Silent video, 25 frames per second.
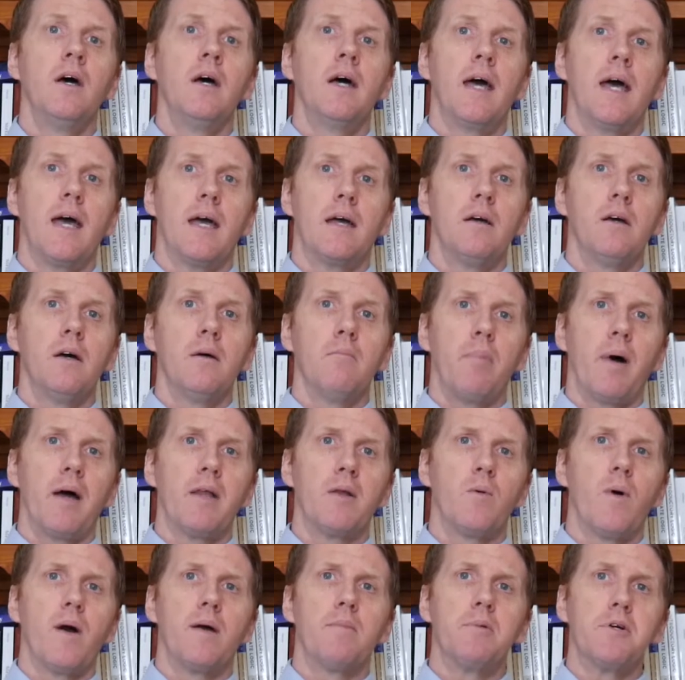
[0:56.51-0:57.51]
Hey, by
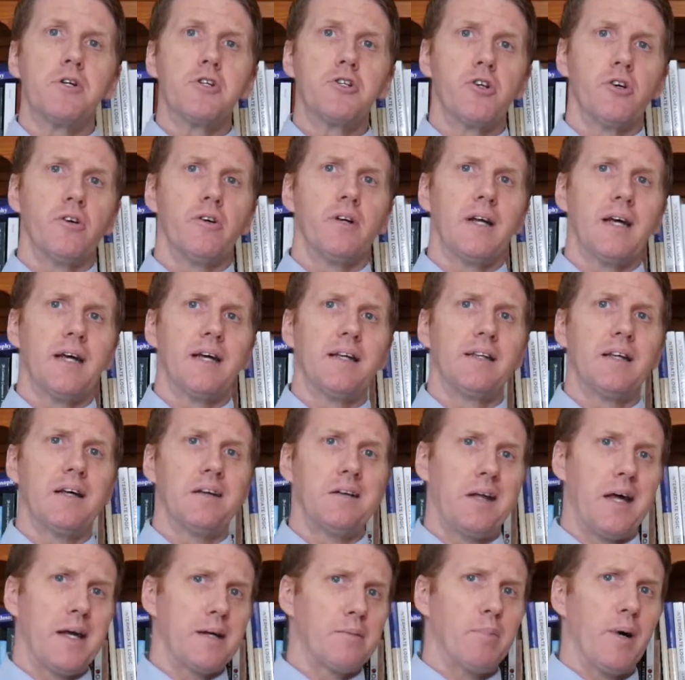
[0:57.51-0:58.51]
the way, be sure to hit
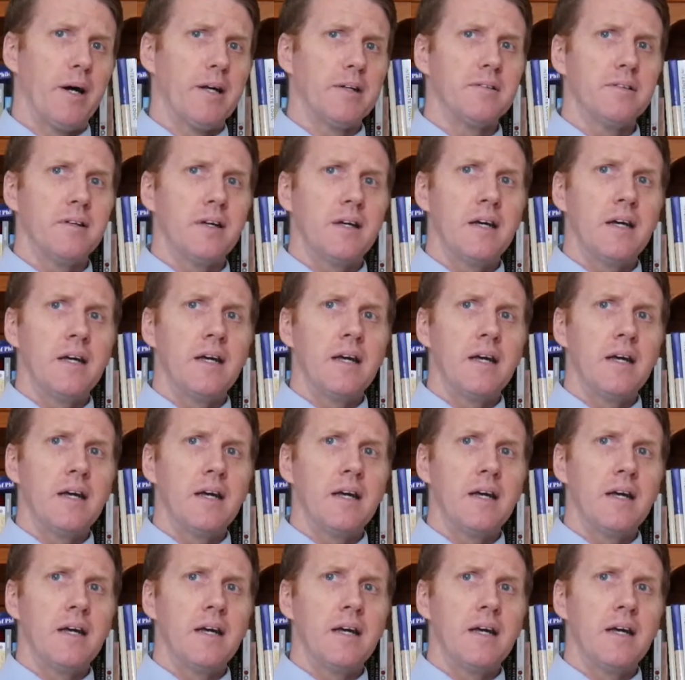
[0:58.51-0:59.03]
that like button